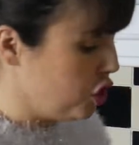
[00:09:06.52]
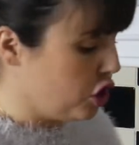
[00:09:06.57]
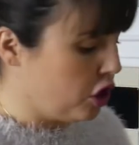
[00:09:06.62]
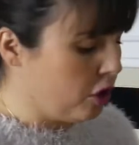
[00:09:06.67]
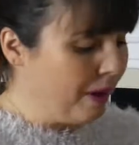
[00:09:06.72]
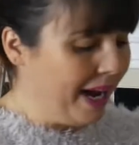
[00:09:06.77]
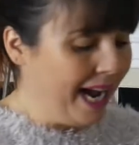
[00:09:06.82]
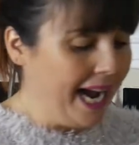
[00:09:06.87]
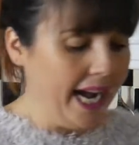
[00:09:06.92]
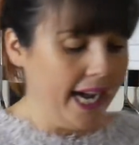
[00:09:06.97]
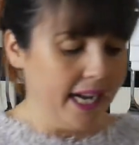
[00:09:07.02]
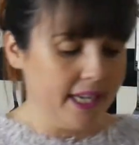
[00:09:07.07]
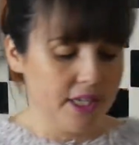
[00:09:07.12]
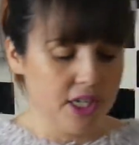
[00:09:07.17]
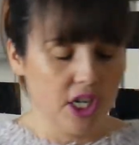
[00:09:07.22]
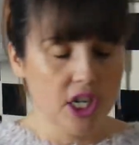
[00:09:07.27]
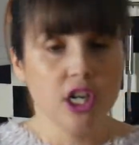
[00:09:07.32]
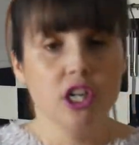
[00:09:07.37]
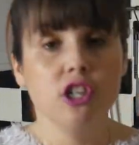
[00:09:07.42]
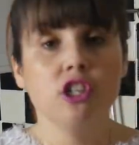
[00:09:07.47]
to add
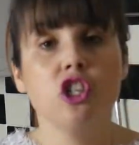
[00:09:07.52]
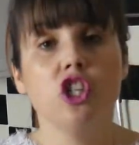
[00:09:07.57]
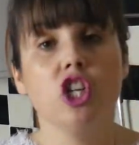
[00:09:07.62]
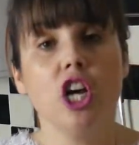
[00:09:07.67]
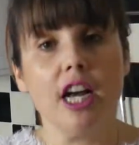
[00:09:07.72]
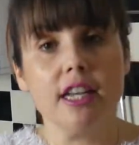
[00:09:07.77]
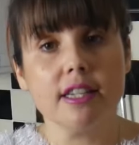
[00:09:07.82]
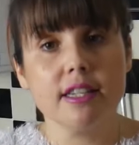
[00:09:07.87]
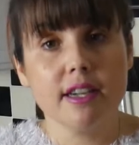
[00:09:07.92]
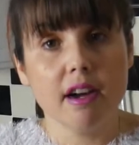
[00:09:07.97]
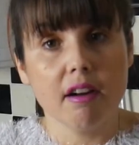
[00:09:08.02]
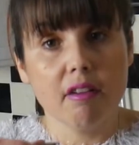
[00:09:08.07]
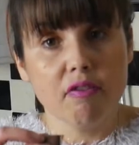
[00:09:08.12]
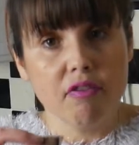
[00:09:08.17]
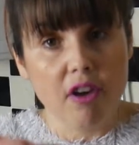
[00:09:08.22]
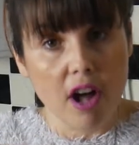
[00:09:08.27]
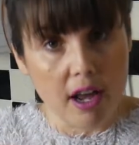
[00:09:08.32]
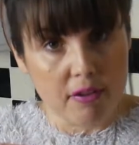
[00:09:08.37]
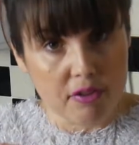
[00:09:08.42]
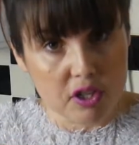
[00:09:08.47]
just
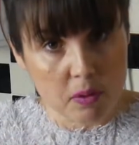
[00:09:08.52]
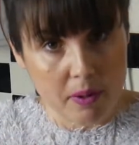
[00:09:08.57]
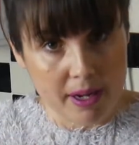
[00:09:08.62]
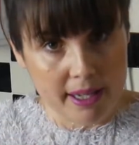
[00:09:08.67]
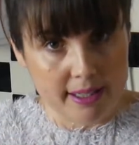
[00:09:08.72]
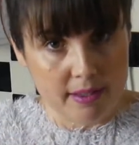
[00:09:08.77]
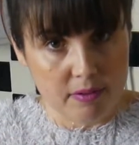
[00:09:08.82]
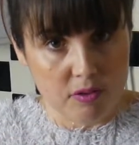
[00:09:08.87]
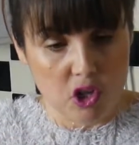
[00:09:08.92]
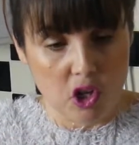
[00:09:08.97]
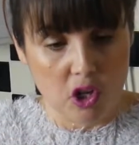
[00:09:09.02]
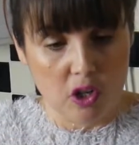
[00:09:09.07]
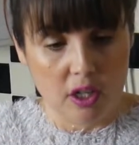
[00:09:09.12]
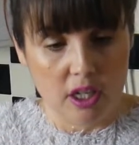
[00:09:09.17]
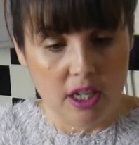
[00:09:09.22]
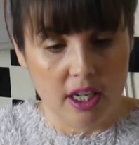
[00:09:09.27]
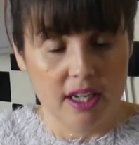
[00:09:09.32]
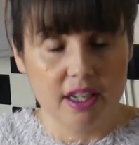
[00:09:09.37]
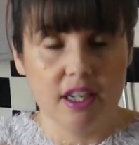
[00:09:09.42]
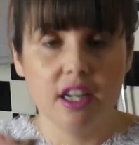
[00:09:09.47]
5 squares of
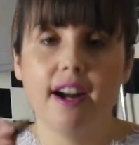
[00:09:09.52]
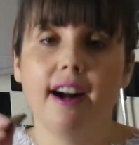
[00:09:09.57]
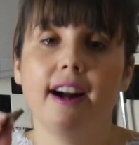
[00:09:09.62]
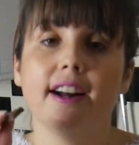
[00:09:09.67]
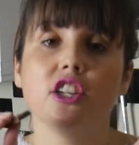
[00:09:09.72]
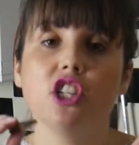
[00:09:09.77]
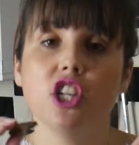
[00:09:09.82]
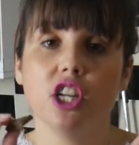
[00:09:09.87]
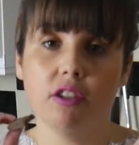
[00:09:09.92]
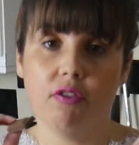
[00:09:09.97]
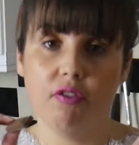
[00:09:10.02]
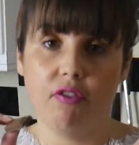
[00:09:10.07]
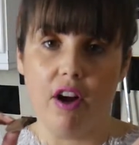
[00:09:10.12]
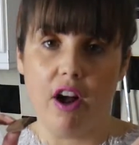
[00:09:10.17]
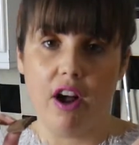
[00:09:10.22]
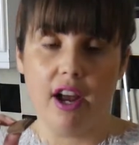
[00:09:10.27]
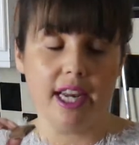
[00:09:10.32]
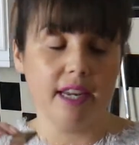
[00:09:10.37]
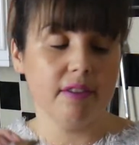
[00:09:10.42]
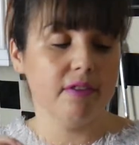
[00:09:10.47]
chocolate. Just
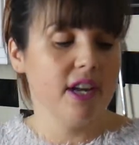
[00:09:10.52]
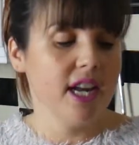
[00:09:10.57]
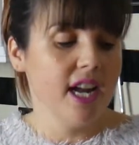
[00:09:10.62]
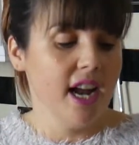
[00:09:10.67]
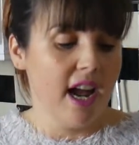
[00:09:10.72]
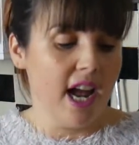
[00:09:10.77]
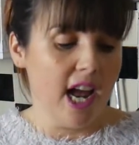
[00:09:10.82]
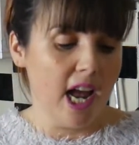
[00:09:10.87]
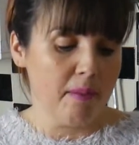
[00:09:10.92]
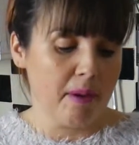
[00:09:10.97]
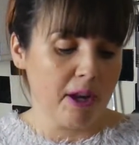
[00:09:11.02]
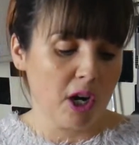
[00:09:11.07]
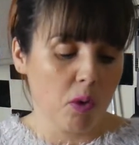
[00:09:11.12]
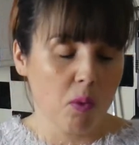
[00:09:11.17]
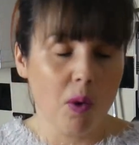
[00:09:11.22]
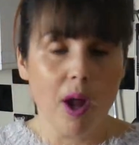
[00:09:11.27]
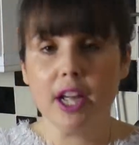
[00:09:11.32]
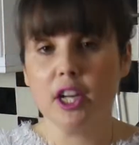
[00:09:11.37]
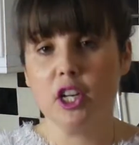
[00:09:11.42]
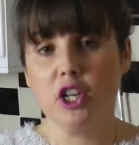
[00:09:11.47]
5, and I
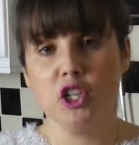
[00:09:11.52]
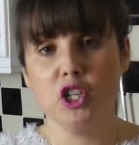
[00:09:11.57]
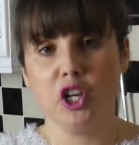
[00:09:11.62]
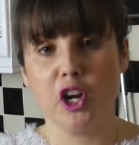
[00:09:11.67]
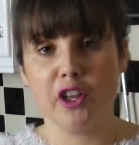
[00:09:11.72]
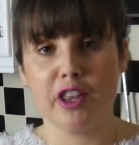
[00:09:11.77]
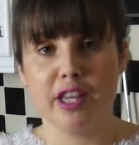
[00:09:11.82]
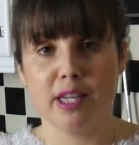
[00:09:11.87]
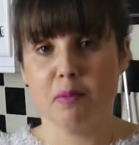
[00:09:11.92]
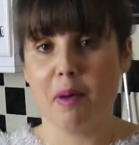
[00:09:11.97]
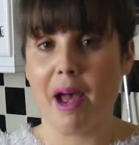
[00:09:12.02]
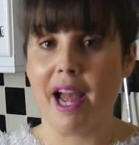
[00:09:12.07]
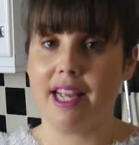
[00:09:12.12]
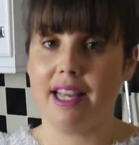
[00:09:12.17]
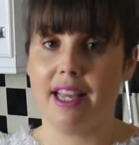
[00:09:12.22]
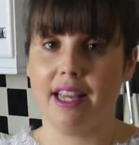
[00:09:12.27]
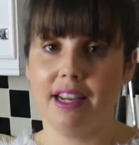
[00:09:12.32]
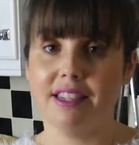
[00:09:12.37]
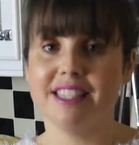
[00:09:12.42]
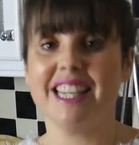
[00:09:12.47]
weren't going to show you this
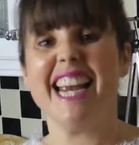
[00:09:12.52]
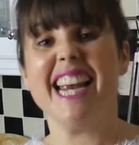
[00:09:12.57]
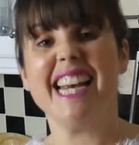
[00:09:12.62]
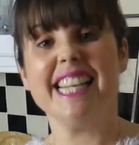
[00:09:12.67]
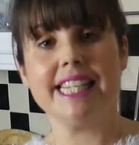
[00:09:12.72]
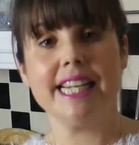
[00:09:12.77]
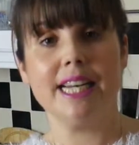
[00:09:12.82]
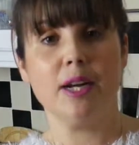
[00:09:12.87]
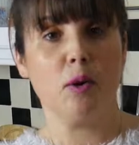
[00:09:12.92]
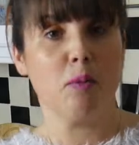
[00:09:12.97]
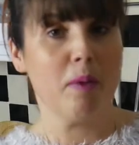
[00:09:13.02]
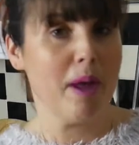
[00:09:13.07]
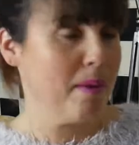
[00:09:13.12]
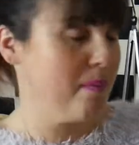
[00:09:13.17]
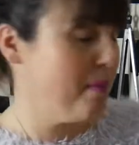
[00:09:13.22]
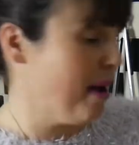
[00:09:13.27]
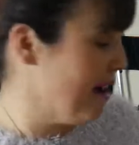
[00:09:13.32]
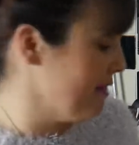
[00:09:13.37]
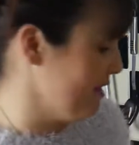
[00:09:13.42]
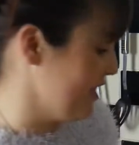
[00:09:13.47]
packet because it is a little bit
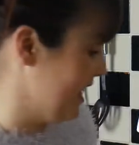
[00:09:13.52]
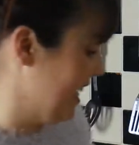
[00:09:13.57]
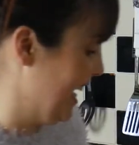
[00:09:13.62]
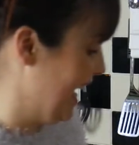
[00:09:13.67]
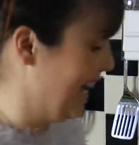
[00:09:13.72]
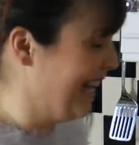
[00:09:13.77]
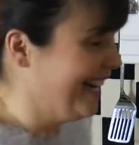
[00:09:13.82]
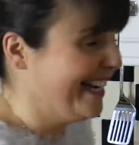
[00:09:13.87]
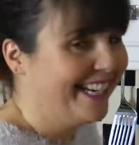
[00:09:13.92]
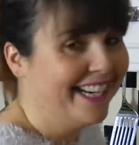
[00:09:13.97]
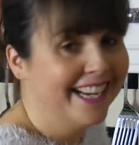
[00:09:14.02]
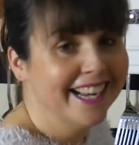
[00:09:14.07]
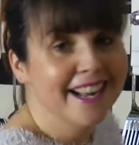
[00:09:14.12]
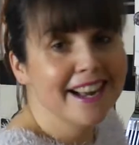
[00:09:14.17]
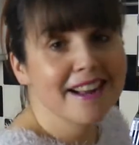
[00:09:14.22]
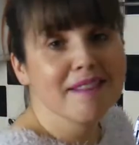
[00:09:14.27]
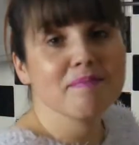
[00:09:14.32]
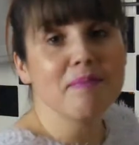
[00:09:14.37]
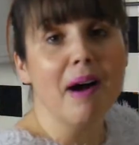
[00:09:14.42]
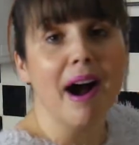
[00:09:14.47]
embarrassing,
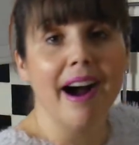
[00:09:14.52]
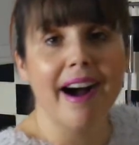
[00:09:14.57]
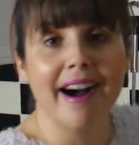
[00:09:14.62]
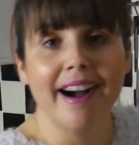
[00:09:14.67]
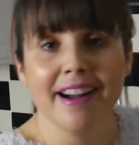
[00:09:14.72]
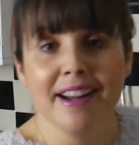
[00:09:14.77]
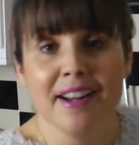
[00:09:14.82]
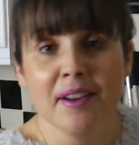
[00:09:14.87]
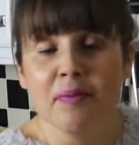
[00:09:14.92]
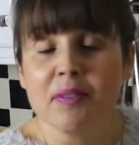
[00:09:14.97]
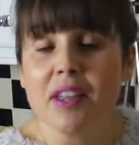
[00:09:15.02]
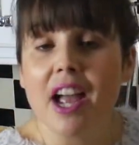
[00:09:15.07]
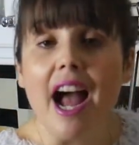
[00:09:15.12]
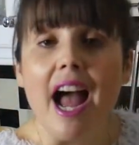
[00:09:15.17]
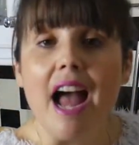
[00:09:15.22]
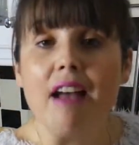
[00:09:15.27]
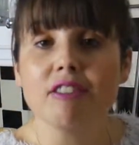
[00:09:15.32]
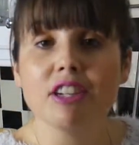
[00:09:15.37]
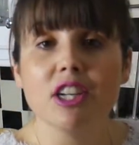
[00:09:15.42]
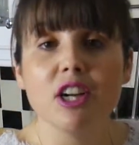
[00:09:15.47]
but I
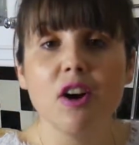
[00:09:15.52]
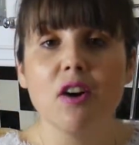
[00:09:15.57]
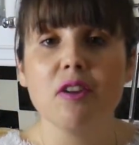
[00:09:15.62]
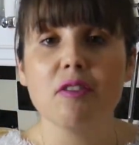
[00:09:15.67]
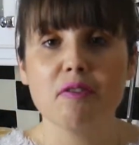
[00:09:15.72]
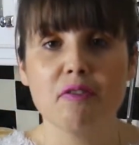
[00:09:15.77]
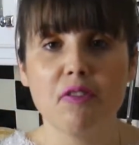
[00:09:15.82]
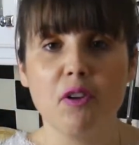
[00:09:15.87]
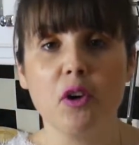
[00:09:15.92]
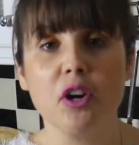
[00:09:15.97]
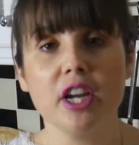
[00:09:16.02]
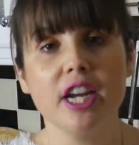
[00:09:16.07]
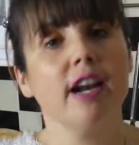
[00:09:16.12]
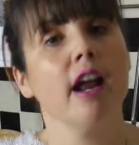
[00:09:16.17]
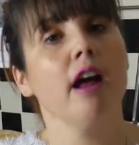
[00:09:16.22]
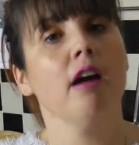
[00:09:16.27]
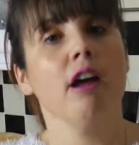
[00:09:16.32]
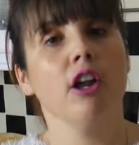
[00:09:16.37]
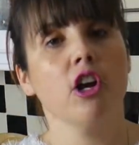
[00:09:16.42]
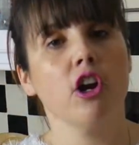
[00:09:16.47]
haven't gone for, you
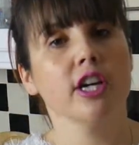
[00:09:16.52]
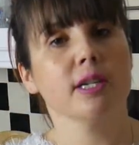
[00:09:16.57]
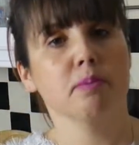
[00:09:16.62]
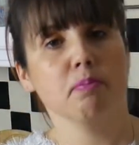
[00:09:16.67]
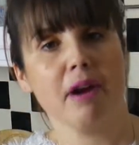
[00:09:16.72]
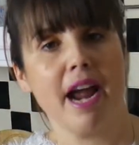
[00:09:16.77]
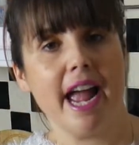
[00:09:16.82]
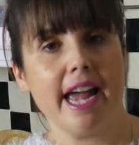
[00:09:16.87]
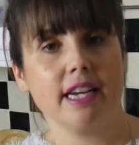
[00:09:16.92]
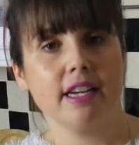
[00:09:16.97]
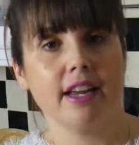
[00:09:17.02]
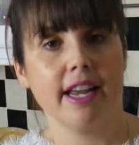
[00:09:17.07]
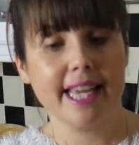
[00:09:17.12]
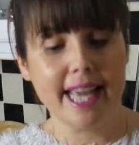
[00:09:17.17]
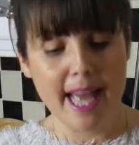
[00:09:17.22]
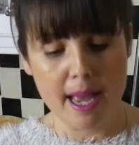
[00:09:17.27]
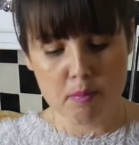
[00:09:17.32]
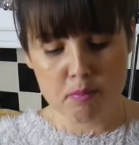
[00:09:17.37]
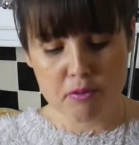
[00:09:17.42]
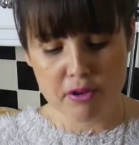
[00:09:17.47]
know, a nice brand like
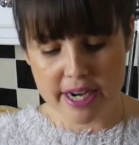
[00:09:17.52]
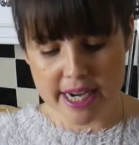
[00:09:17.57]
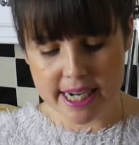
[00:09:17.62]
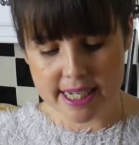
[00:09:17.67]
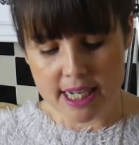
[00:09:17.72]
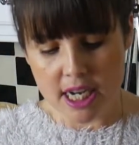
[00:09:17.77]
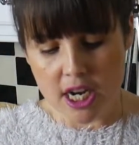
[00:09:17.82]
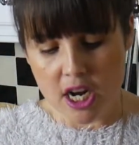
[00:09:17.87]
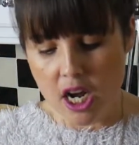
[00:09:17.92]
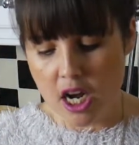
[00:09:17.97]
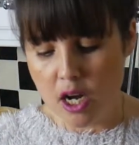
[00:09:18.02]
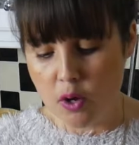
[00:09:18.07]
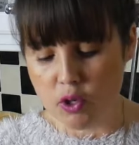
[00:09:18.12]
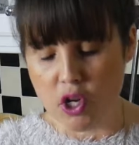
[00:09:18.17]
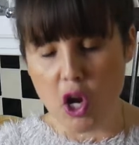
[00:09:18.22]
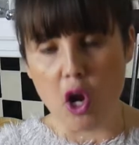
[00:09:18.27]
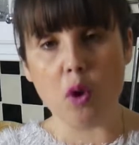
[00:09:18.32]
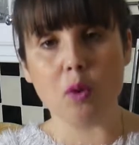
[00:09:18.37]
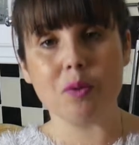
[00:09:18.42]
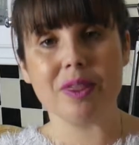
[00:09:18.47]
Cadbury's. Oh
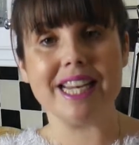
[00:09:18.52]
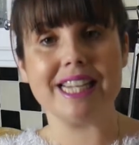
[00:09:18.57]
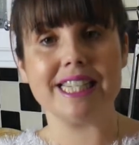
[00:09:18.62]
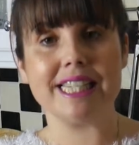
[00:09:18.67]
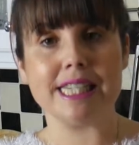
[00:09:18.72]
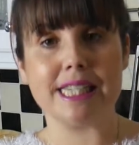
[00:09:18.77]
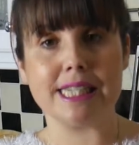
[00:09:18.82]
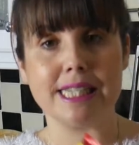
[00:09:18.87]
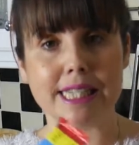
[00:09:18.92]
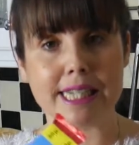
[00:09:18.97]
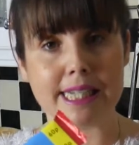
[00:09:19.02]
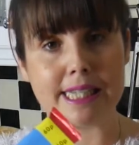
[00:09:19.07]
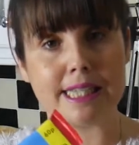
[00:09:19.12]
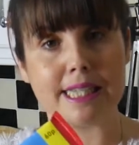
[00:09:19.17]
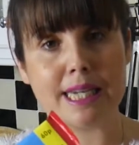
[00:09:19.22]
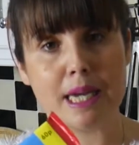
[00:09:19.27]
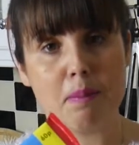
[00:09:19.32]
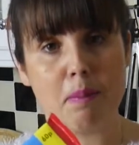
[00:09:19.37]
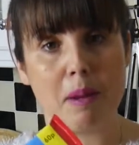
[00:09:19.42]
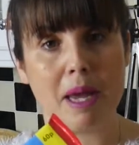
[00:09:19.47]
no, this is
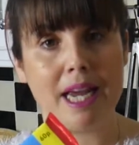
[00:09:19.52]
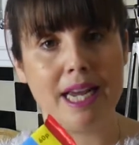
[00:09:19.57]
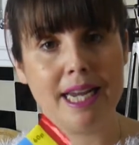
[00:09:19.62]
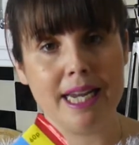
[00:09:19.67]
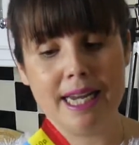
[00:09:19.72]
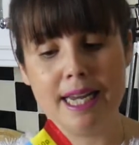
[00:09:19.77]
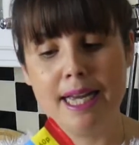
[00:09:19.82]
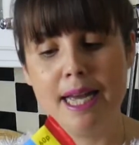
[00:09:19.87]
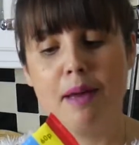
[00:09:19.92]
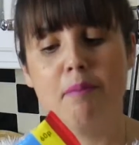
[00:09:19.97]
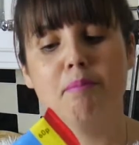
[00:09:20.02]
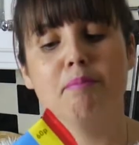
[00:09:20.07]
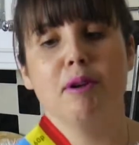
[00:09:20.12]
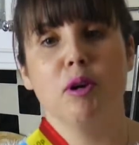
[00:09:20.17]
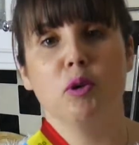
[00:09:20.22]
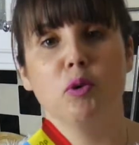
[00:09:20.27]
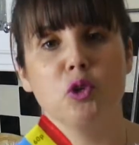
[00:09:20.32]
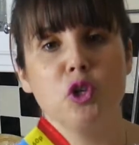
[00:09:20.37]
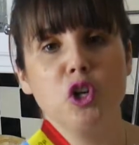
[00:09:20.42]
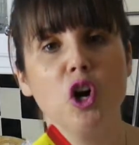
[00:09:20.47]
60p
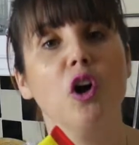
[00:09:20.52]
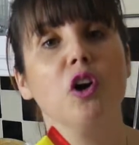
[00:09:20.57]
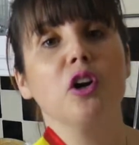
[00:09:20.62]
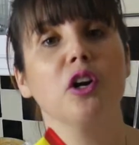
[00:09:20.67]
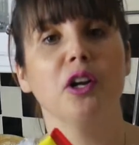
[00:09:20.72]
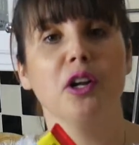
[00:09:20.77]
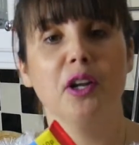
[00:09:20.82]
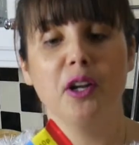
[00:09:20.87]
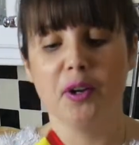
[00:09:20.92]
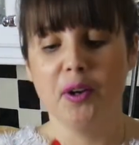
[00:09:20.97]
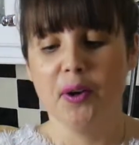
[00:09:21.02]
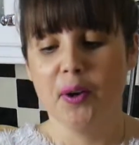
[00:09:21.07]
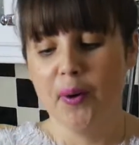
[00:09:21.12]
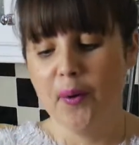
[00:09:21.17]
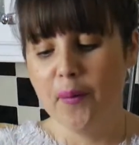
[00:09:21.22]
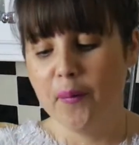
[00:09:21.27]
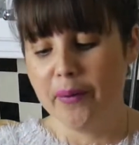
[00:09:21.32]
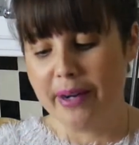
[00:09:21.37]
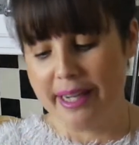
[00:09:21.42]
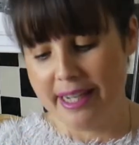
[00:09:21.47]
milk chocolate,
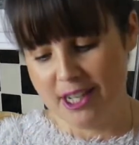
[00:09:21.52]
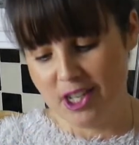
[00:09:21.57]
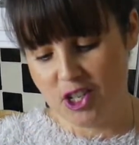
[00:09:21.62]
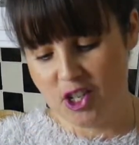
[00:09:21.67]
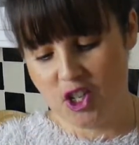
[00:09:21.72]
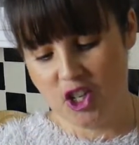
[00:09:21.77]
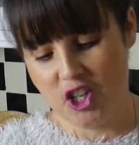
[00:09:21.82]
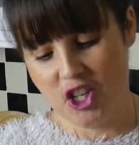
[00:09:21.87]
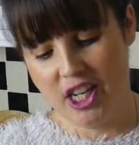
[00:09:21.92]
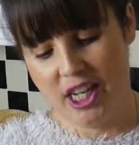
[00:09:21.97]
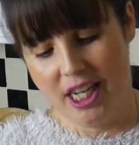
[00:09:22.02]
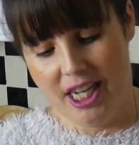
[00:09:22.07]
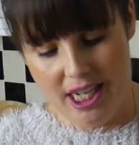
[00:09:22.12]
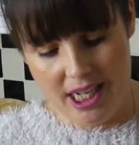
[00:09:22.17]
which